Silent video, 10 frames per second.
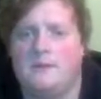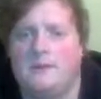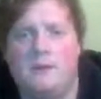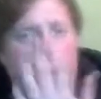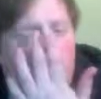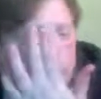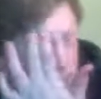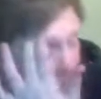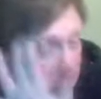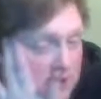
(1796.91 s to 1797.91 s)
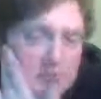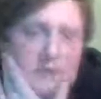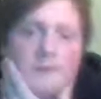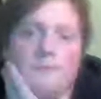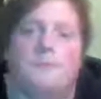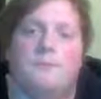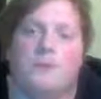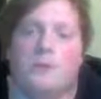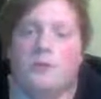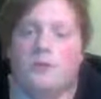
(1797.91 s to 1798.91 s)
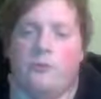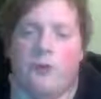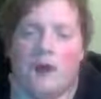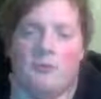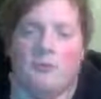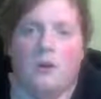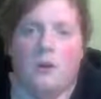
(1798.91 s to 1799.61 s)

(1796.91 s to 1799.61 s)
the computer suggestion. also mine.